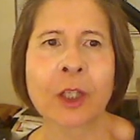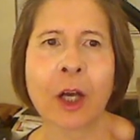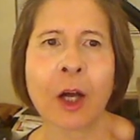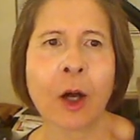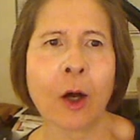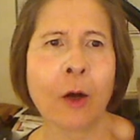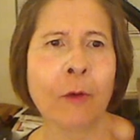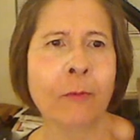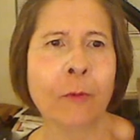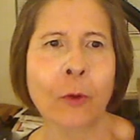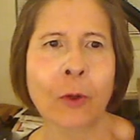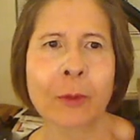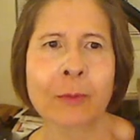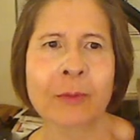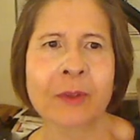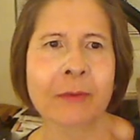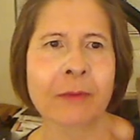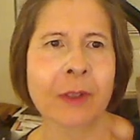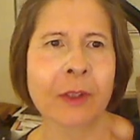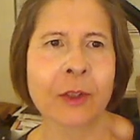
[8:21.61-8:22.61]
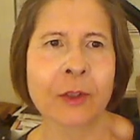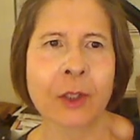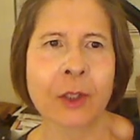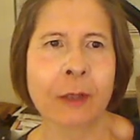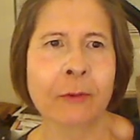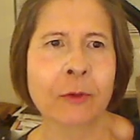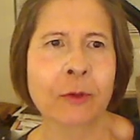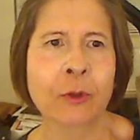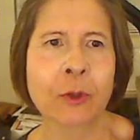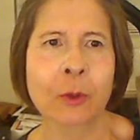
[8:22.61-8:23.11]
all forms
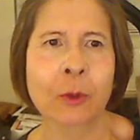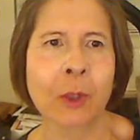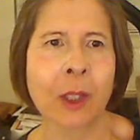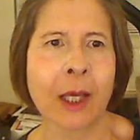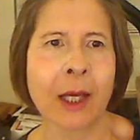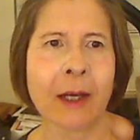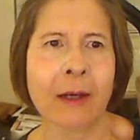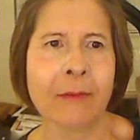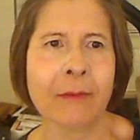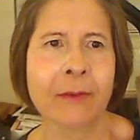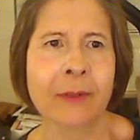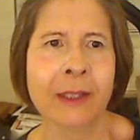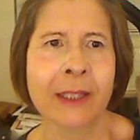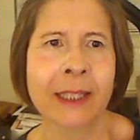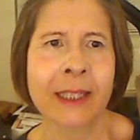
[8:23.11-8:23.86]
of true love,